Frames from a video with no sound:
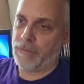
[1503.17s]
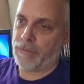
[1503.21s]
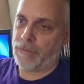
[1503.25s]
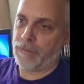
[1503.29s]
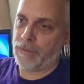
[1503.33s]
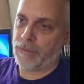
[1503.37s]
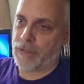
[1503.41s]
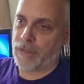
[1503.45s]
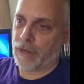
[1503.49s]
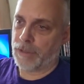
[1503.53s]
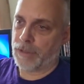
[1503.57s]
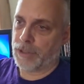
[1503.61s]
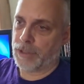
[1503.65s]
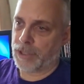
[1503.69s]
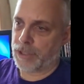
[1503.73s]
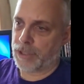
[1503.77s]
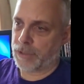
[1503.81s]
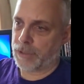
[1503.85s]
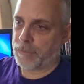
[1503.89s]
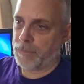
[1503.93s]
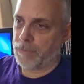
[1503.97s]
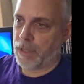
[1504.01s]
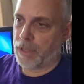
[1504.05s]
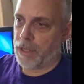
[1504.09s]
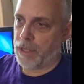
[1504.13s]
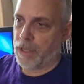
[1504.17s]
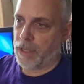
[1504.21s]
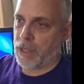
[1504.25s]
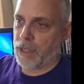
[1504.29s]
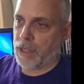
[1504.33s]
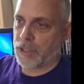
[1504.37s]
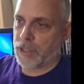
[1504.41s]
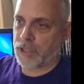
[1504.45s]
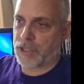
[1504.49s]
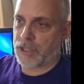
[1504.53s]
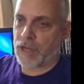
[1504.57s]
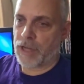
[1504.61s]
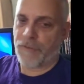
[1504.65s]
there's
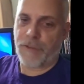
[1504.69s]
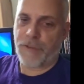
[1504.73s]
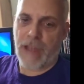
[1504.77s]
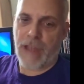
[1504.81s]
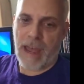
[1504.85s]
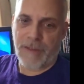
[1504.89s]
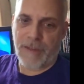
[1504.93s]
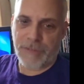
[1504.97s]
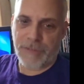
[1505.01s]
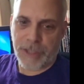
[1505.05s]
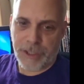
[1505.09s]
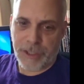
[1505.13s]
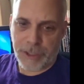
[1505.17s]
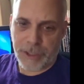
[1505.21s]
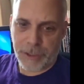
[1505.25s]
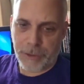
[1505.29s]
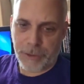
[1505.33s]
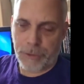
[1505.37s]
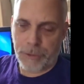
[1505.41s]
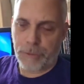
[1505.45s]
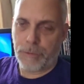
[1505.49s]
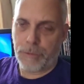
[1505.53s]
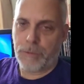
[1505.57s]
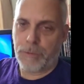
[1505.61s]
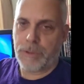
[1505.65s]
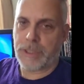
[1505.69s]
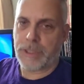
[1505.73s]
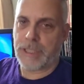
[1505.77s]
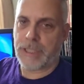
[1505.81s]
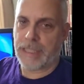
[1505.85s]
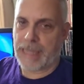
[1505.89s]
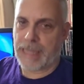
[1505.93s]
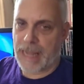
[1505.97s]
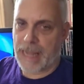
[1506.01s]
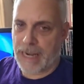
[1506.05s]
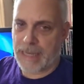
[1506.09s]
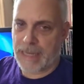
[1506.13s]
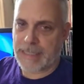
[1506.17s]
stuff you have to do to
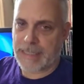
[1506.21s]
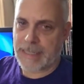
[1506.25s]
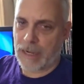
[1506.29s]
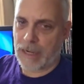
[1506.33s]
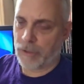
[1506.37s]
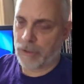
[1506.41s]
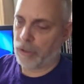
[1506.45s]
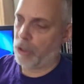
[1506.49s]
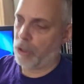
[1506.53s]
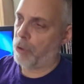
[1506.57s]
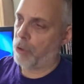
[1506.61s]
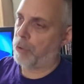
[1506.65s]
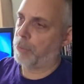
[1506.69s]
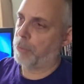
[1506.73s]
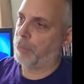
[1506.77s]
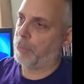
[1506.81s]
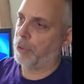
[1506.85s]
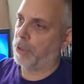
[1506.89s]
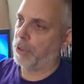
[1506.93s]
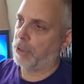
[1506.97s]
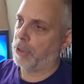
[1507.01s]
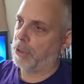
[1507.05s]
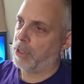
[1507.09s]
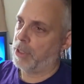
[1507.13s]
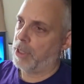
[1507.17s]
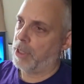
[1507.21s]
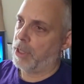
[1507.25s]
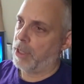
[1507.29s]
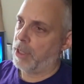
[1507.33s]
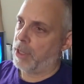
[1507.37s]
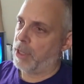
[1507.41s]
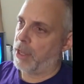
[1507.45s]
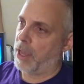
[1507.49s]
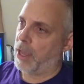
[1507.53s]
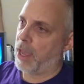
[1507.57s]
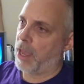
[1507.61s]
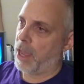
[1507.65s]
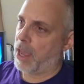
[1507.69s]
get it downloadable.
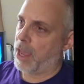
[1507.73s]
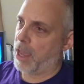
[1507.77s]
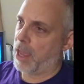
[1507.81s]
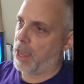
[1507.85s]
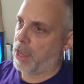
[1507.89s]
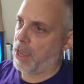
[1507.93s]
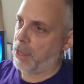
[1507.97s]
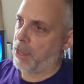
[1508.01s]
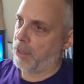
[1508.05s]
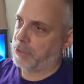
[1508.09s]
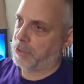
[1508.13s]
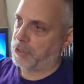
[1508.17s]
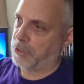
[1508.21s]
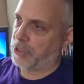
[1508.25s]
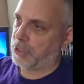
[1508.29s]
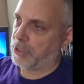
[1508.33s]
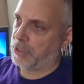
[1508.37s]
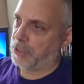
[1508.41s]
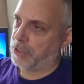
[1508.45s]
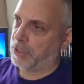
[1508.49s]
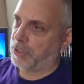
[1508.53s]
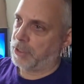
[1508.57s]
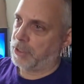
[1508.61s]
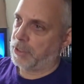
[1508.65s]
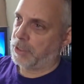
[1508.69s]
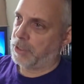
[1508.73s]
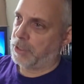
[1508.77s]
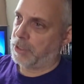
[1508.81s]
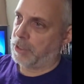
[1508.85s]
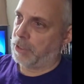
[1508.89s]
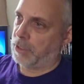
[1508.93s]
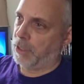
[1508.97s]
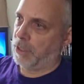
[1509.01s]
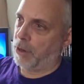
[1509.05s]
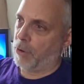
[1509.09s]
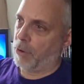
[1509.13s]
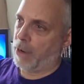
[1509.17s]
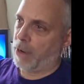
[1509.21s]
And,
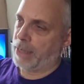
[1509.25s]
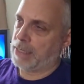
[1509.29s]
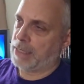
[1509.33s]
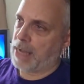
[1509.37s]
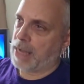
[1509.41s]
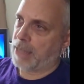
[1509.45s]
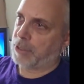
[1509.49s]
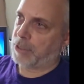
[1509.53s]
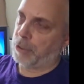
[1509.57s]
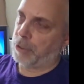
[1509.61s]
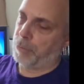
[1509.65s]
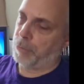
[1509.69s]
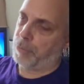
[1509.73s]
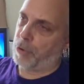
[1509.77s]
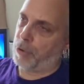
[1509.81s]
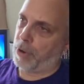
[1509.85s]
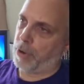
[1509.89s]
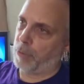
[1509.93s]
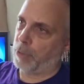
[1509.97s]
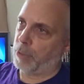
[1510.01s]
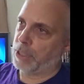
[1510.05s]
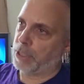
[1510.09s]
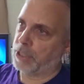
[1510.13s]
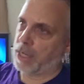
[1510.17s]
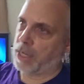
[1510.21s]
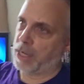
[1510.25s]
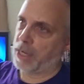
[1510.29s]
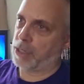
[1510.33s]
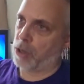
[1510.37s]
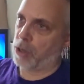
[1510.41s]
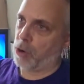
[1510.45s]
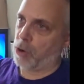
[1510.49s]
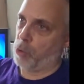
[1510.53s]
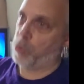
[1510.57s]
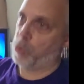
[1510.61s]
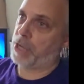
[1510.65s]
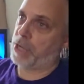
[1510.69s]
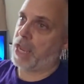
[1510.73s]
you know, I got to a point where it's like,
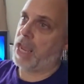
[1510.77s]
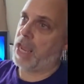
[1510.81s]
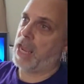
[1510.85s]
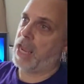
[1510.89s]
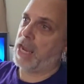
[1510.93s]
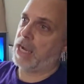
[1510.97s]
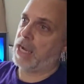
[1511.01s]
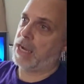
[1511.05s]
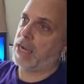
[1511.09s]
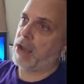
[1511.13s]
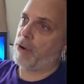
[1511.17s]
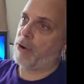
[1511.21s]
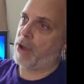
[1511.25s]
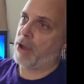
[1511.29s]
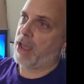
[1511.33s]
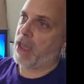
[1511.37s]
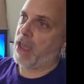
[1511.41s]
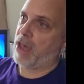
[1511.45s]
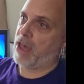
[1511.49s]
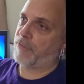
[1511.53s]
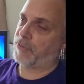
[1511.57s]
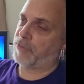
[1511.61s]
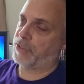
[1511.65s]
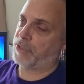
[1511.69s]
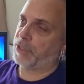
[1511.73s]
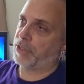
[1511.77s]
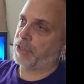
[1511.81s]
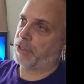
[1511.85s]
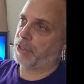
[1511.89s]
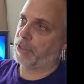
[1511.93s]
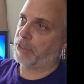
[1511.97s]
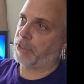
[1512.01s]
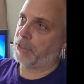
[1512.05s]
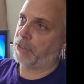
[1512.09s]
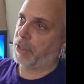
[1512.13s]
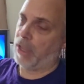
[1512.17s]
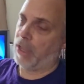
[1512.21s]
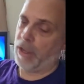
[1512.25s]
okay, now I have
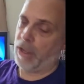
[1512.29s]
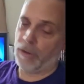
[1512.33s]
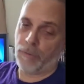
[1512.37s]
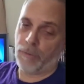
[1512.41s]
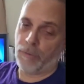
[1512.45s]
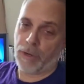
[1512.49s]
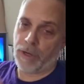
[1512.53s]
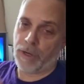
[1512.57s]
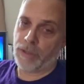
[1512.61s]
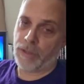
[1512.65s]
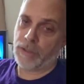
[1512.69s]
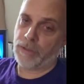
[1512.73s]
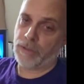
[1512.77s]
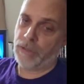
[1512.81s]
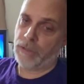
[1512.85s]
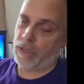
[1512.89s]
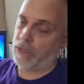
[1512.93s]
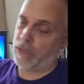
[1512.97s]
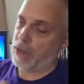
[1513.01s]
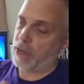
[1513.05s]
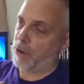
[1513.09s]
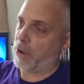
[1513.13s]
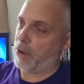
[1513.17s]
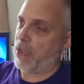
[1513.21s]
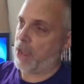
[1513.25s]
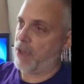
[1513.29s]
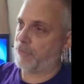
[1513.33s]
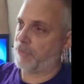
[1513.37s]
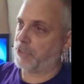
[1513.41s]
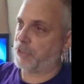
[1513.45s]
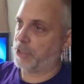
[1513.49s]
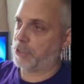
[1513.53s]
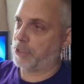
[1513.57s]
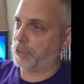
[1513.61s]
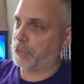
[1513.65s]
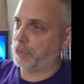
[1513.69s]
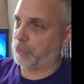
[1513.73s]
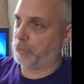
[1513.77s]
to
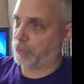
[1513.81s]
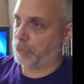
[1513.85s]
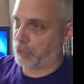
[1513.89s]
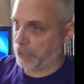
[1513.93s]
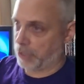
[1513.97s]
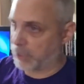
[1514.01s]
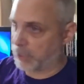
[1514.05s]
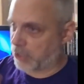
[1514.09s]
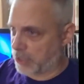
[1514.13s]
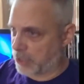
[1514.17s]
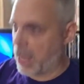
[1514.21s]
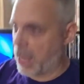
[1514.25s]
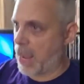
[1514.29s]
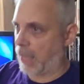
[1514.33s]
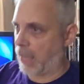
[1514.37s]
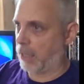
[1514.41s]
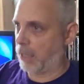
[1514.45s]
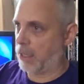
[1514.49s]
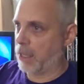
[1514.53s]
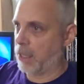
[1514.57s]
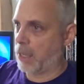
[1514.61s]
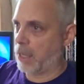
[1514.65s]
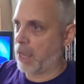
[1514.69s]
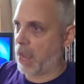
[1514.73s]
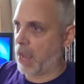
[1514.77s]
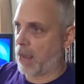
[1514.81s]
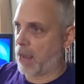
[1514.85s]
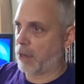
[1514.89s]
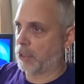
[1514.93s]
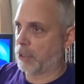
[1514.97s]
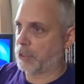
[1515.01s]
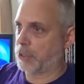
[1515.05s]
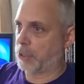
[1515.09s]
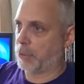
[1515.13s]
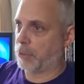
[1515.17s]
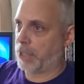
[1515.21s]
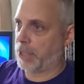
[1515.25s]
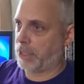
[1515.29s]
do this thing, and I'll
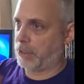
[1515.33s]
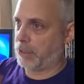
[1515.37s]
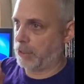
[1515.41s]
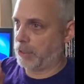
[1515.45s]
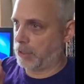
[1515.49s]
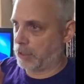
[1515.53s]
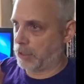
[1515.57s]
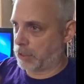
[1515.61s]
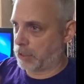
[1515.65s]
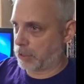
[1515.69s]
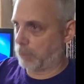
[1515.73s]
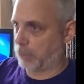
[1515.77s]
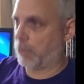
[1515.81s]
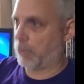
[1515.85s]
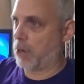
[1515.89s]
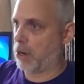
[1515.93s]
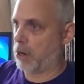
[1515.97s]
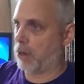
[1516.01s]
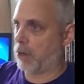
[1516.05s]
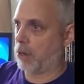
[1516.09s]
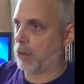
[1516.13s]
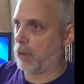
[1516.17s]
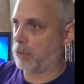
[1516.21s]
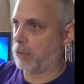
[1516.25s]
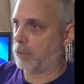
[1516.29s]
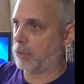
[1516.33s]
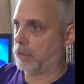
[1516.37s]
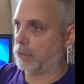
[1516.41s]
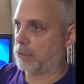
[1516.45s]
do it tomorrow.